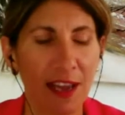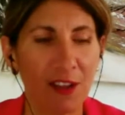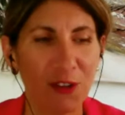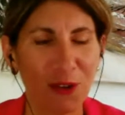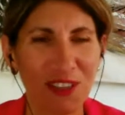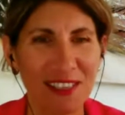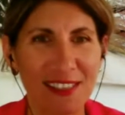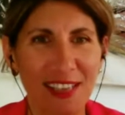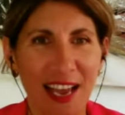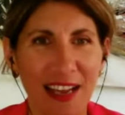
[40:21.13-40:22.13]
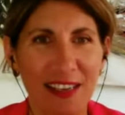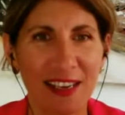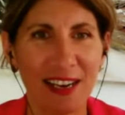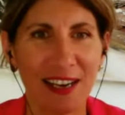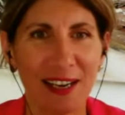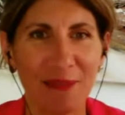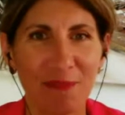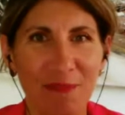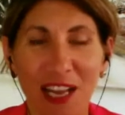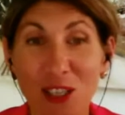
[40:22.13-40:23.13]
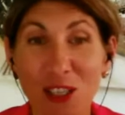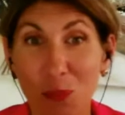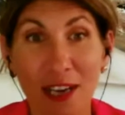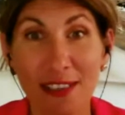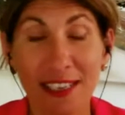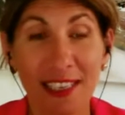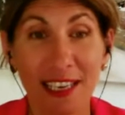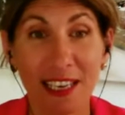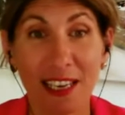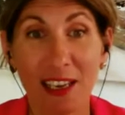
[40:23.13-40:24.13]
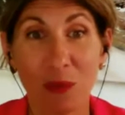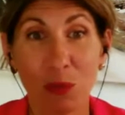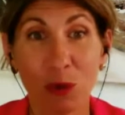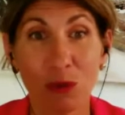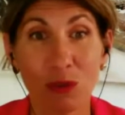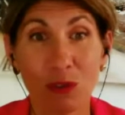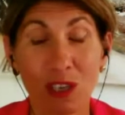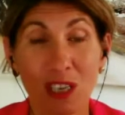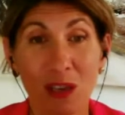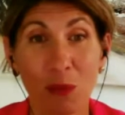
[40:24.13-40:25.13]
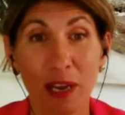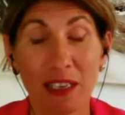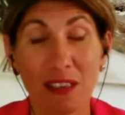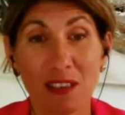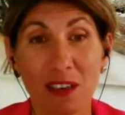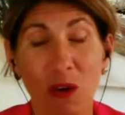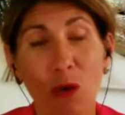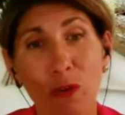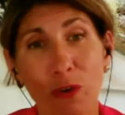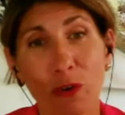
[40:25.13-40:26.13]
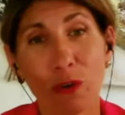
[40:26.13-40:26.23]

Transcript: So this said, not surprisingly, he raised over